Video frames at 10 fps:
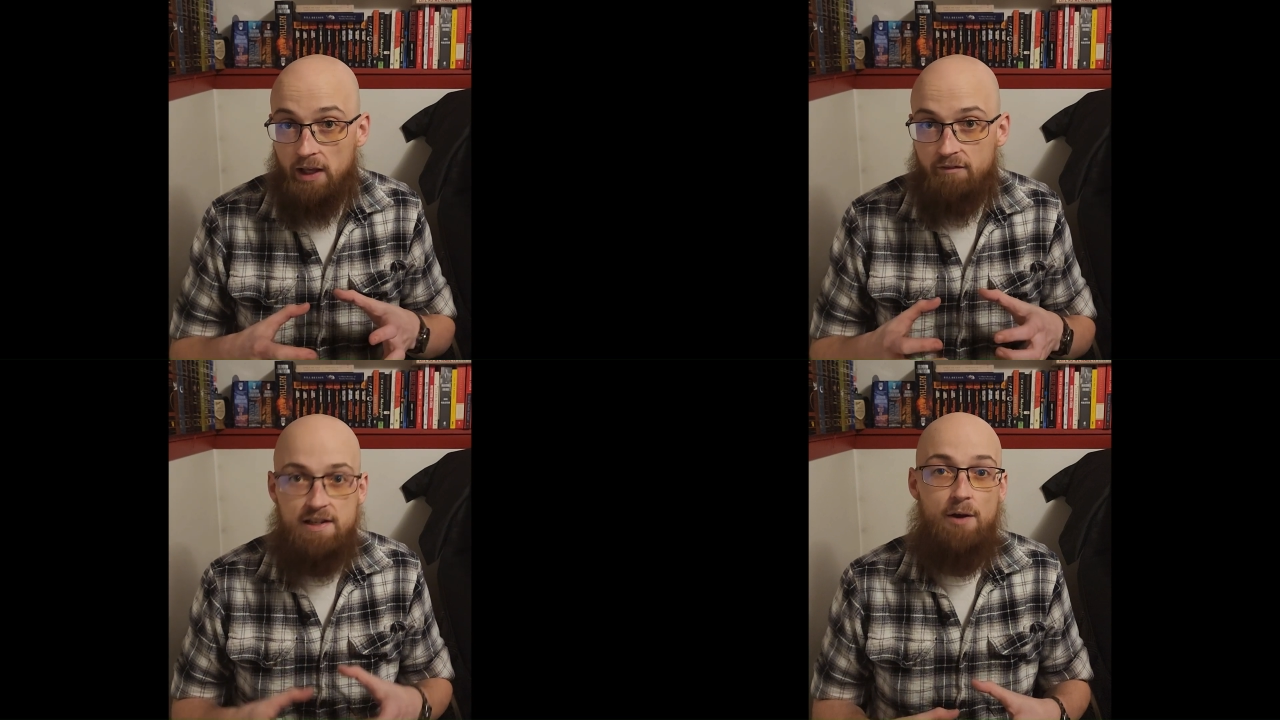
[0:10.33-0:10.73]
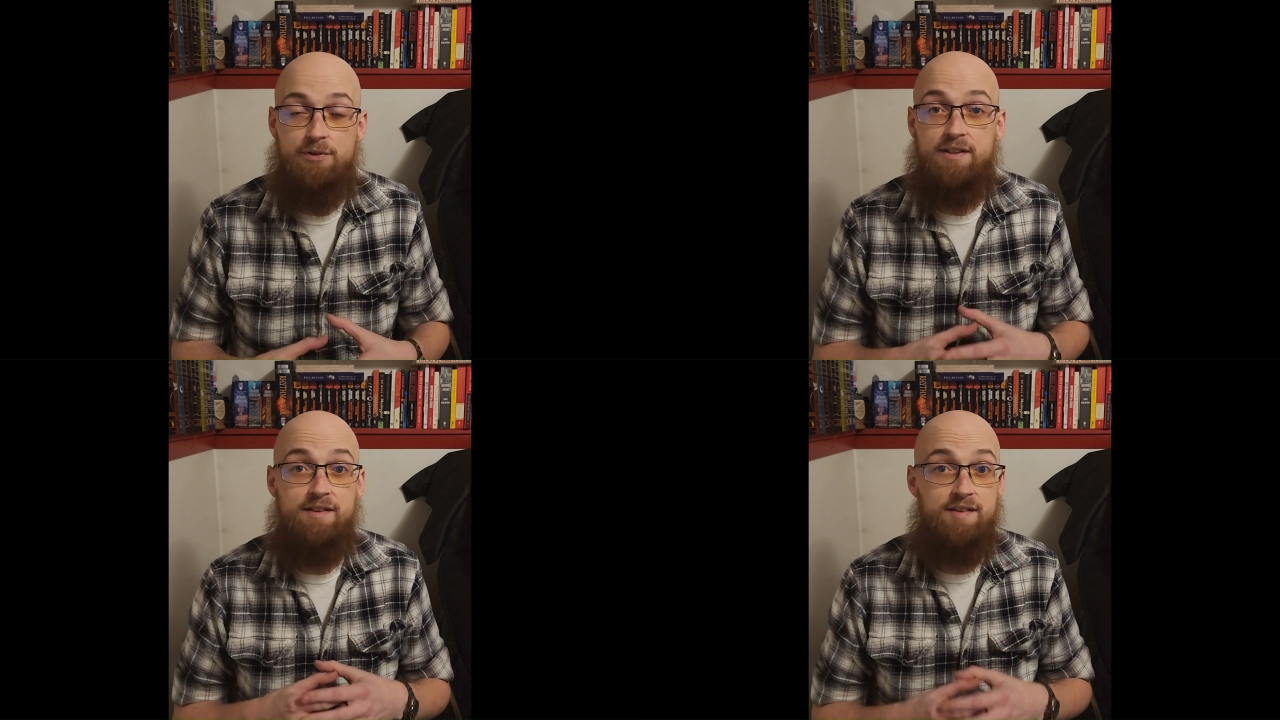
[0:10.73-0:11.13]
have now
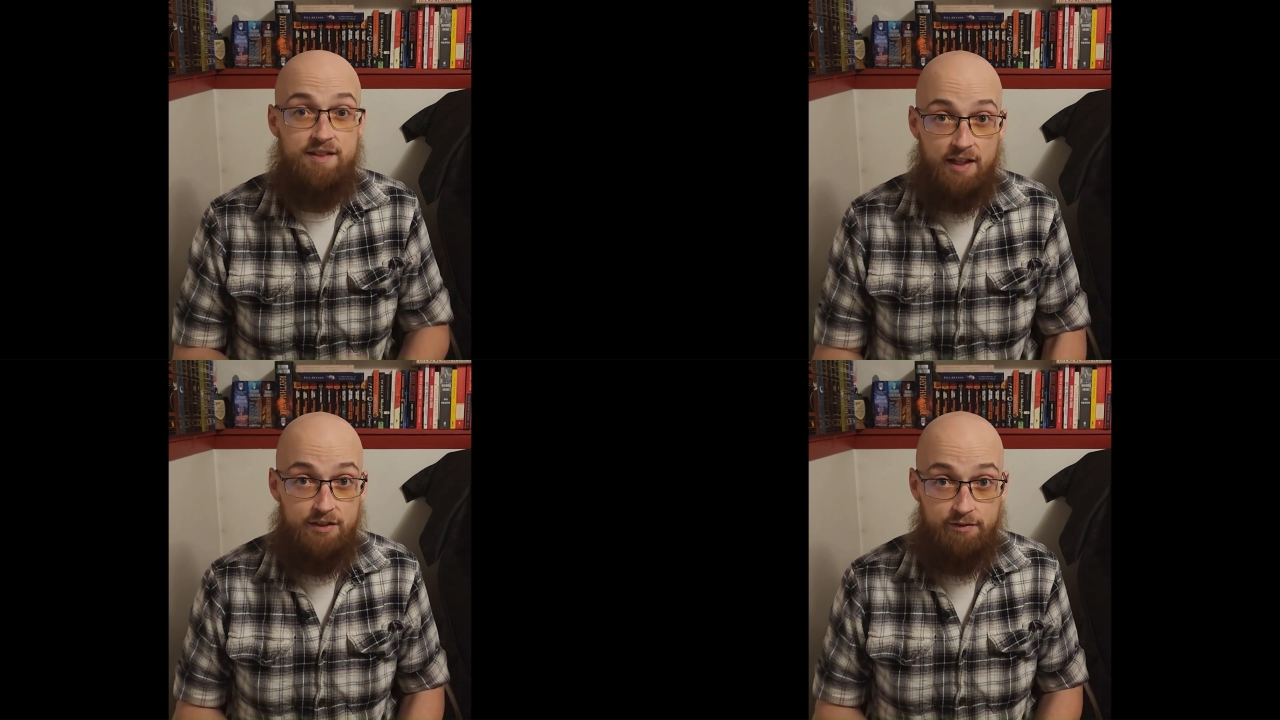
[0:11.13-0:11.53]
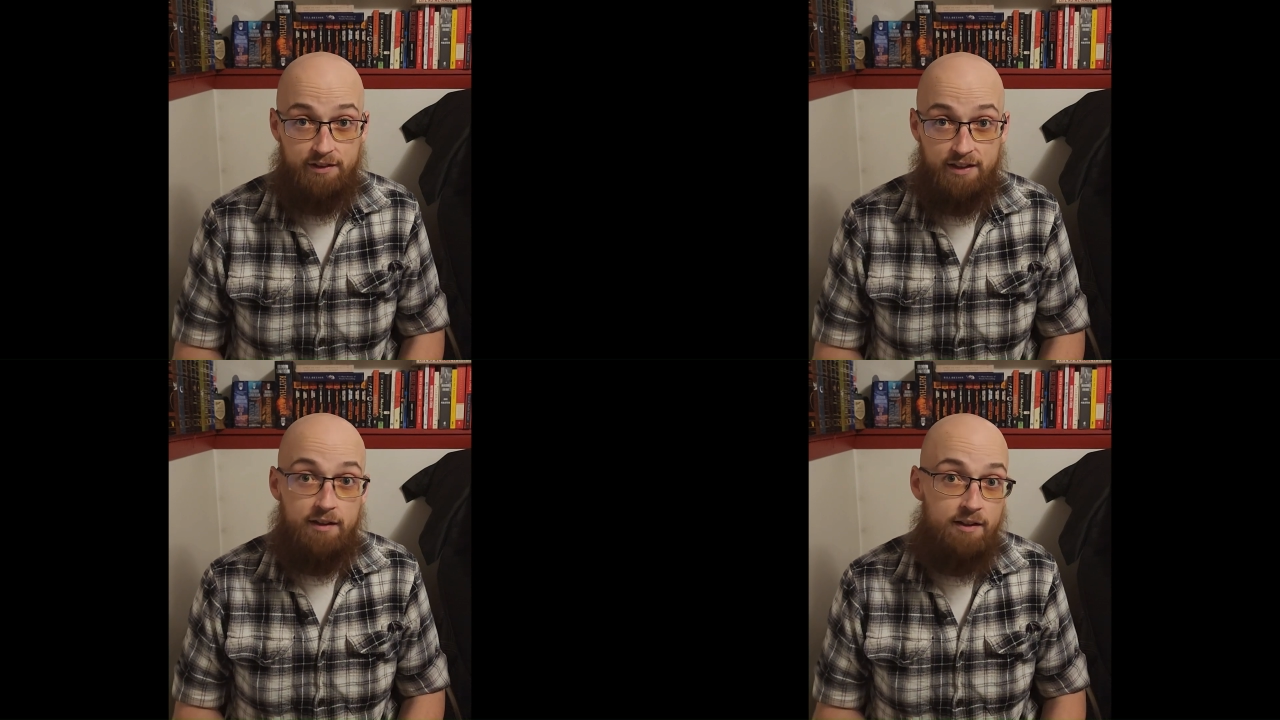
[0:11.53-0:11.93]

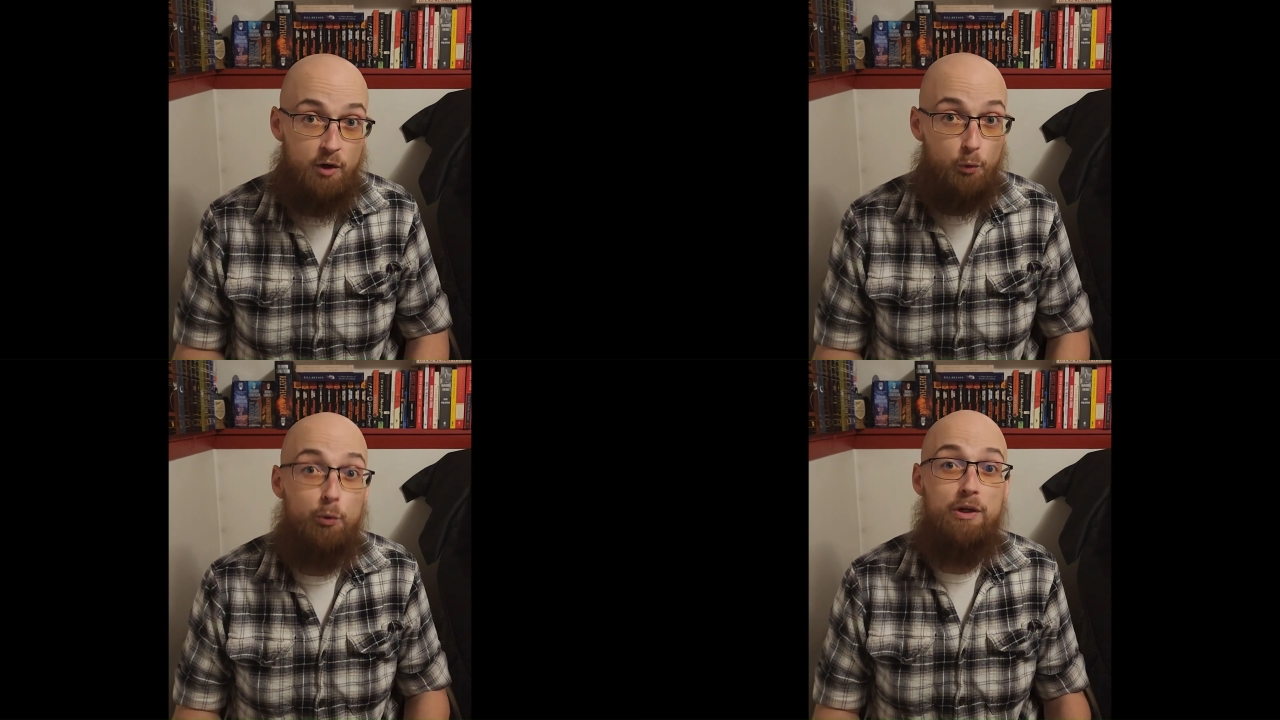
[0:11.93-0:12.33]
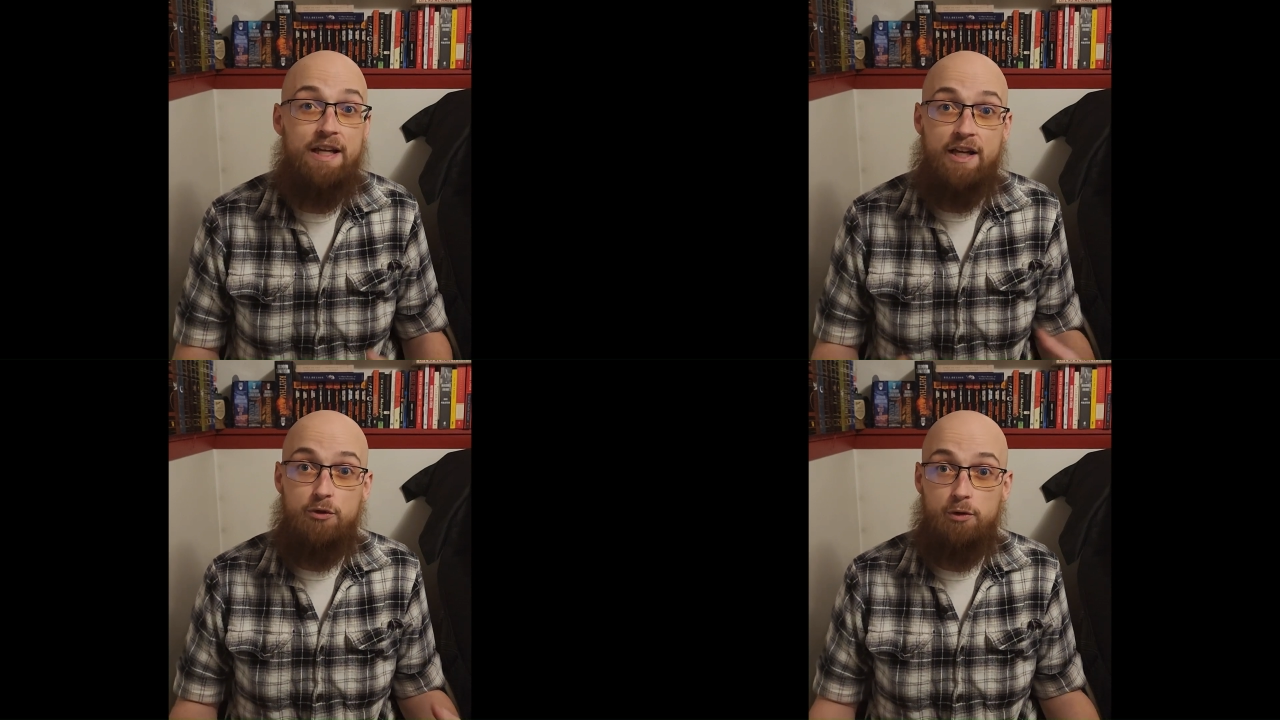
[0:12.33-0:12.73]
successfully
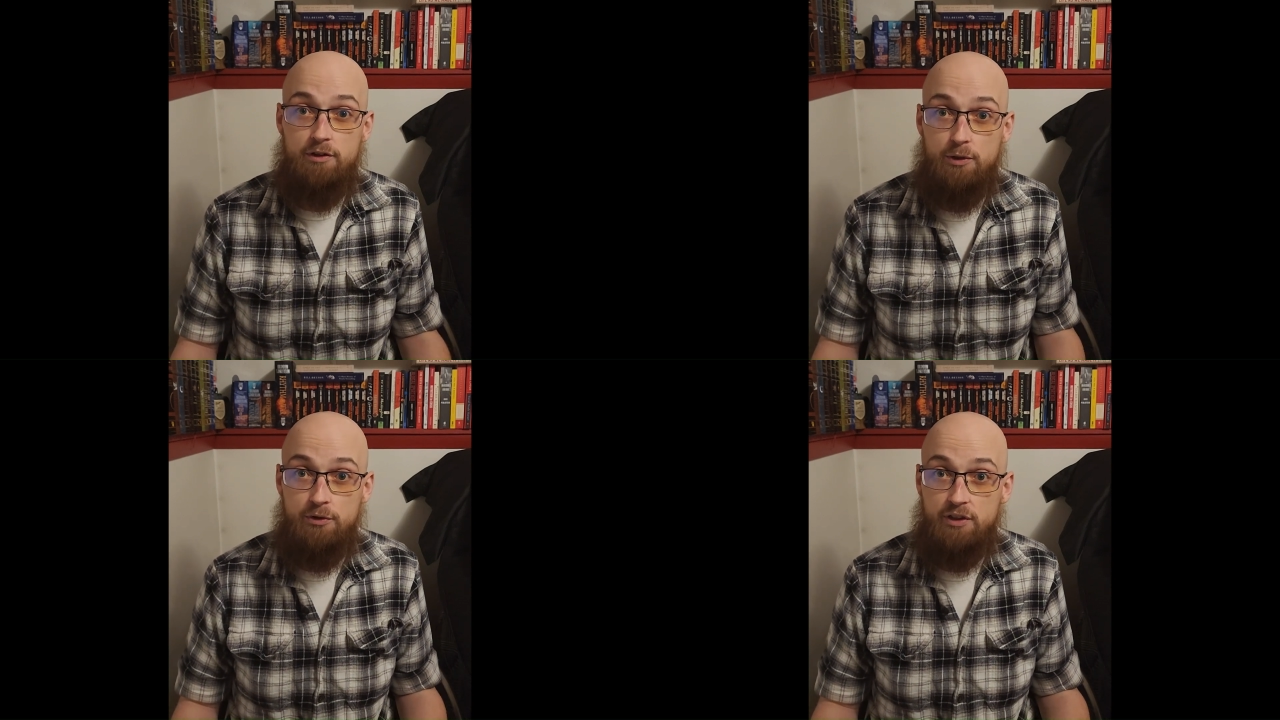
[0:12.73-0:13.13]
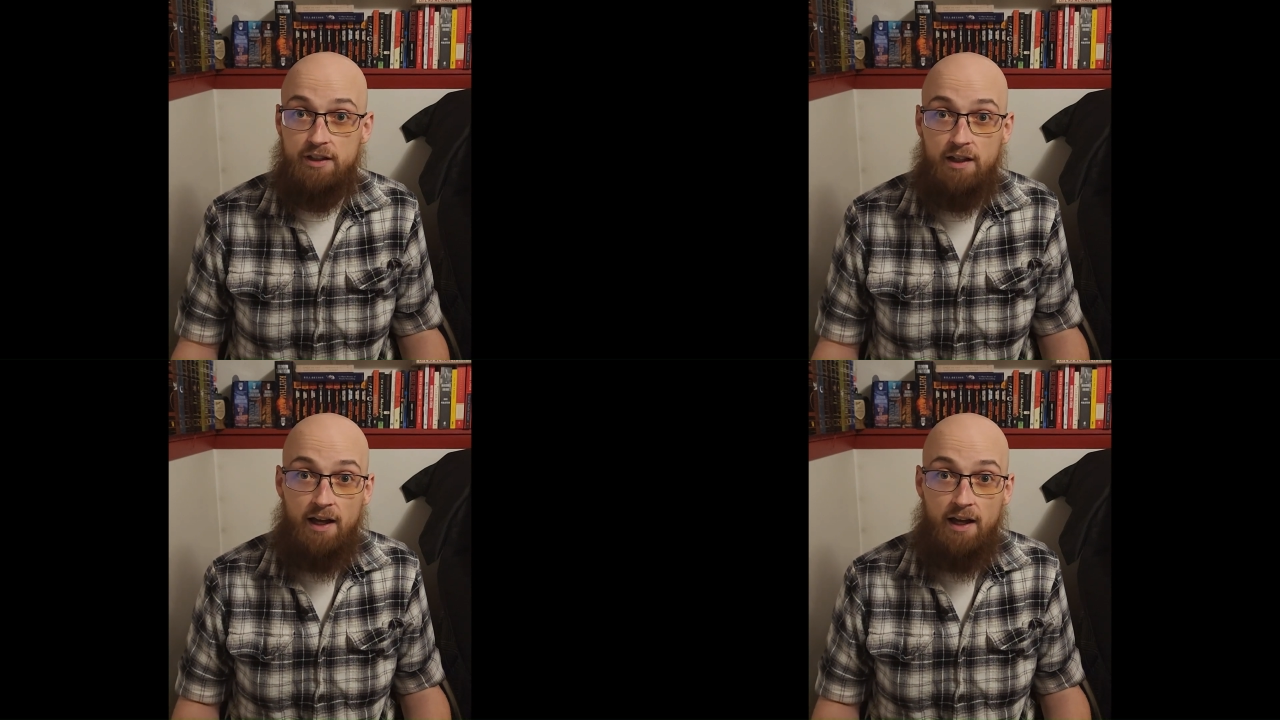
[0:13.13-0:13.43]
reintroduced it